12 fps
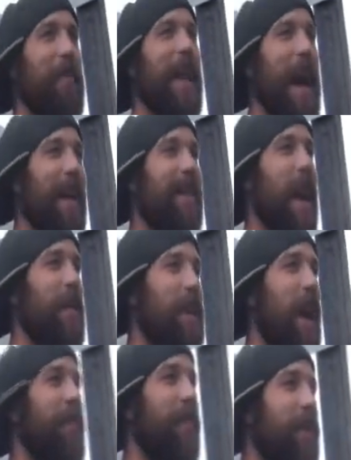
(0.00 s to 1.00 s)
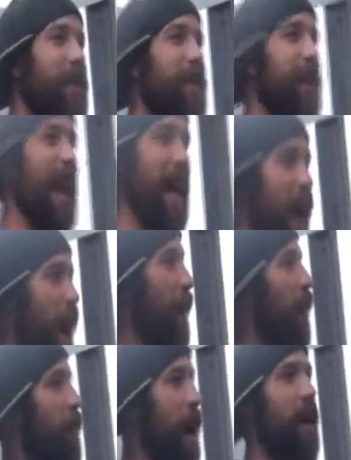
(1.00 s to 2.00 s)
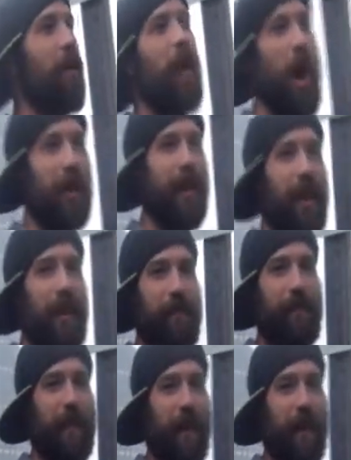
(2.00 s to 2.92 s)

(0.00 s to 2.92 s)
Right up in the High Times office, in honor of Michael Malta,